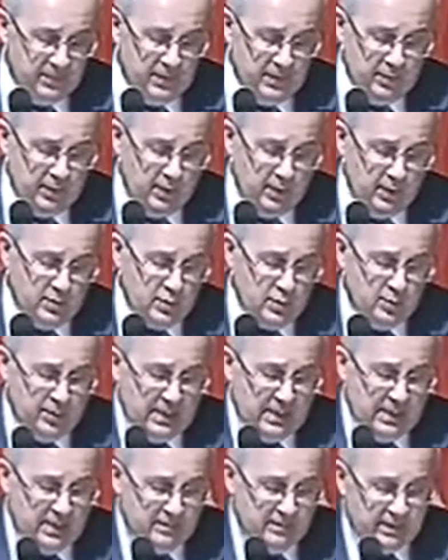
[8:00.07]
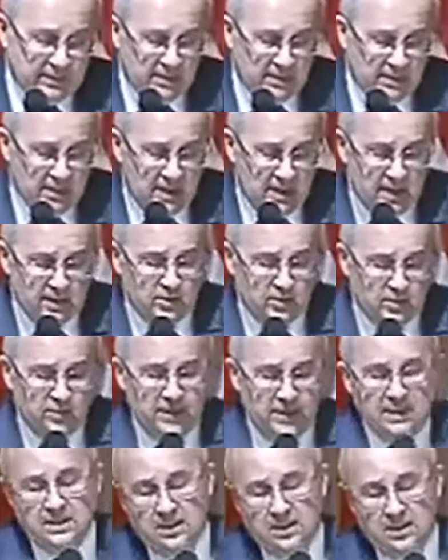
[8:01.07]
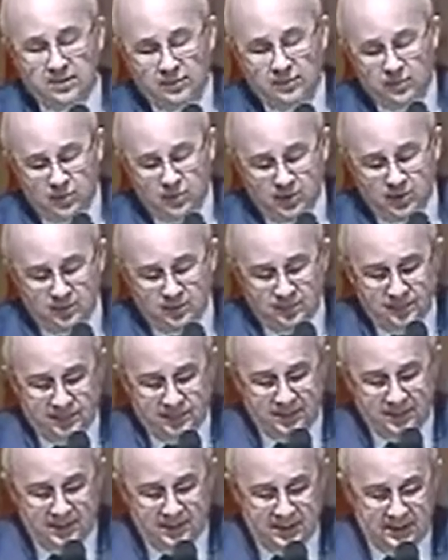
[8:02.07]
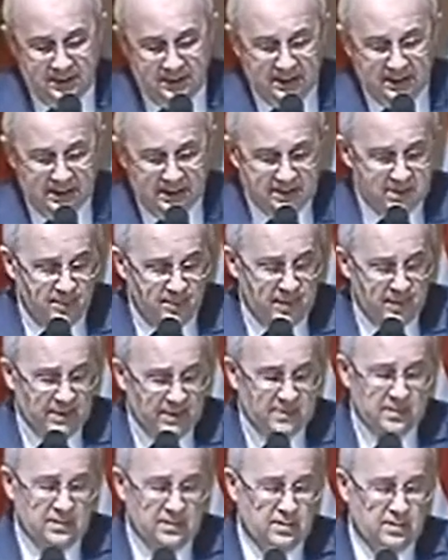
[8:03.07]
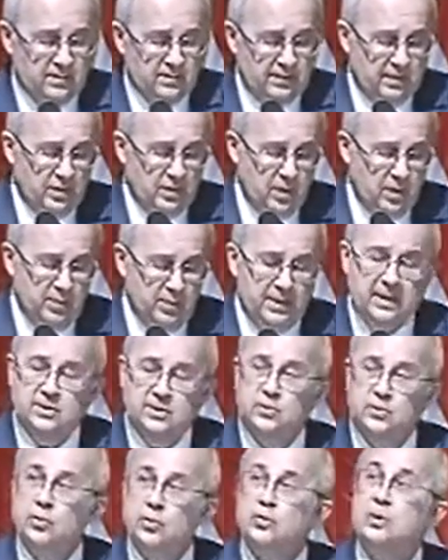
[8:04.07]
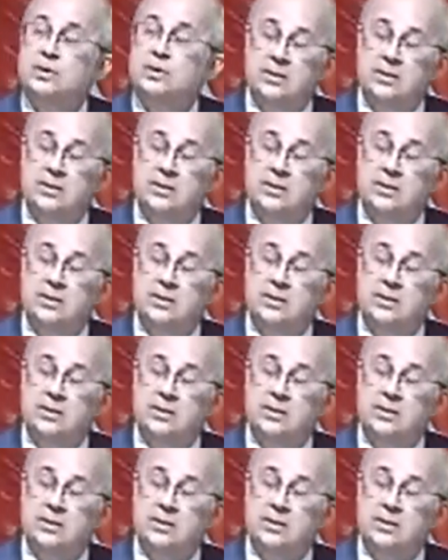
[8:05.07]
We also believe that at the heart of any reform, and as the basis of economic and social